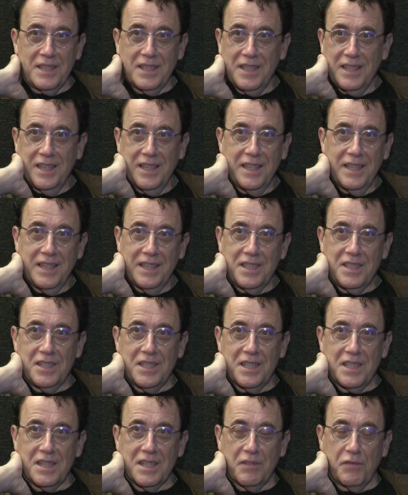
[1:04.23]
Yeah. It's
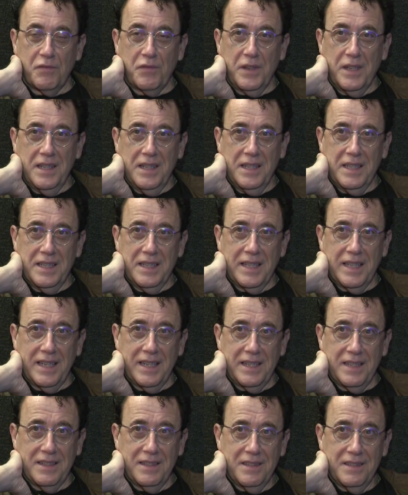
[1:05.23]
just the feeling
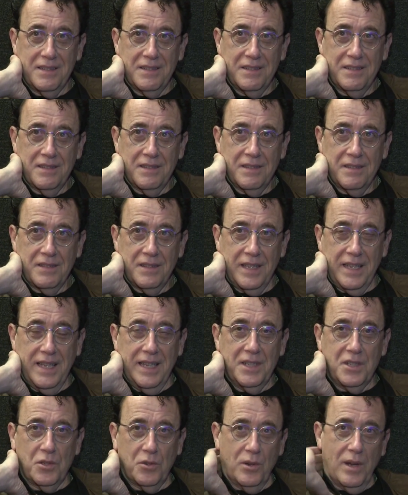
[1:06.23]
that the
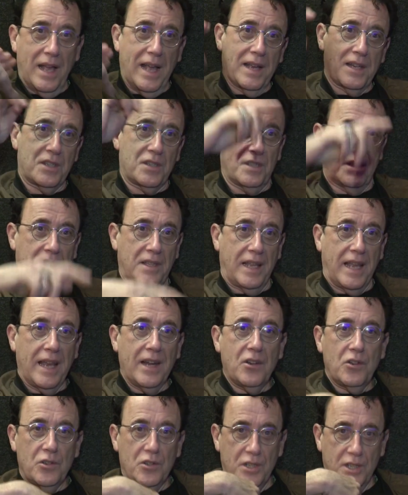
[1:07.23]
interaction, the
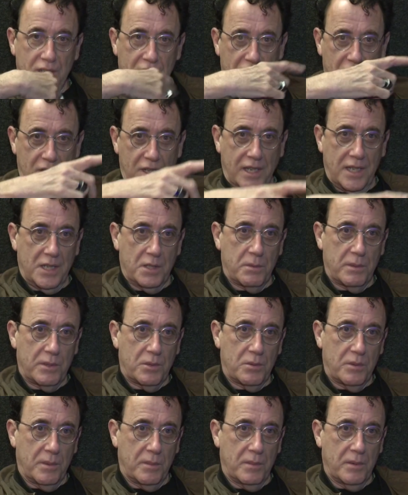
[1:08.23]
energy exchange
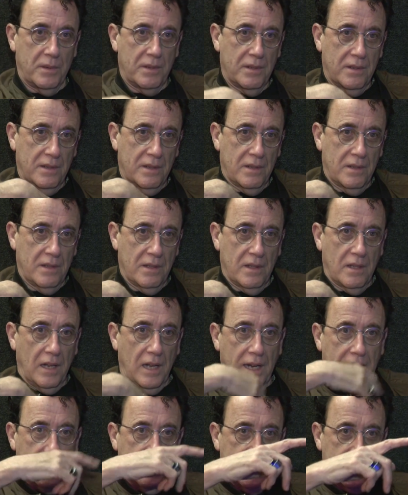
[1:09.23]
between
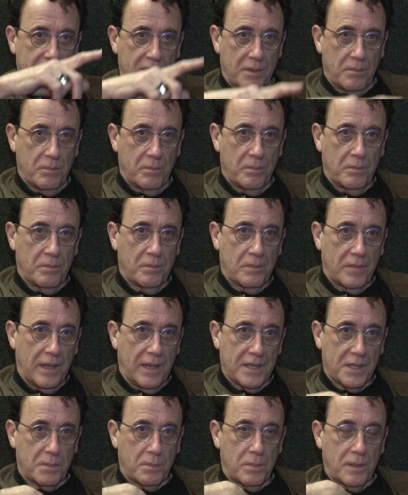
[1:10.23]
audience and us